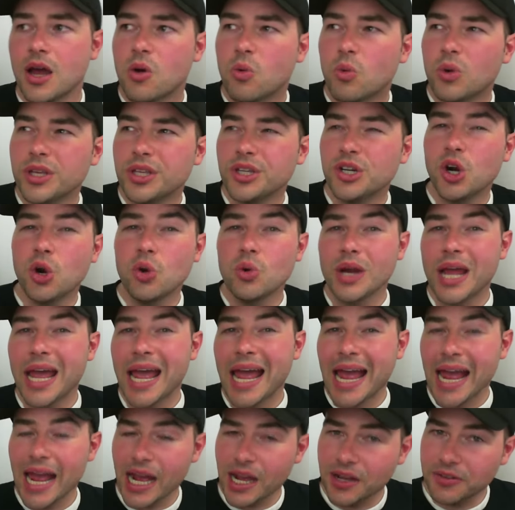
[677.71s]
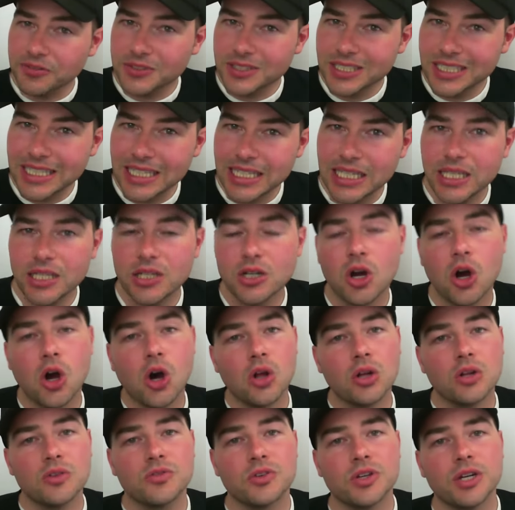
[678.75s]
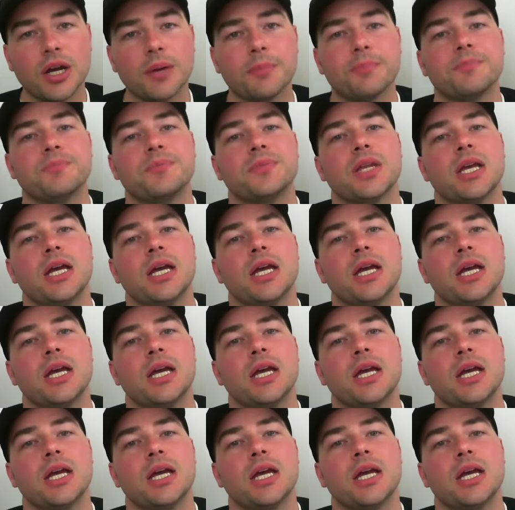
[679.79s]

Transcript: Well, you don't have to heat all of it up.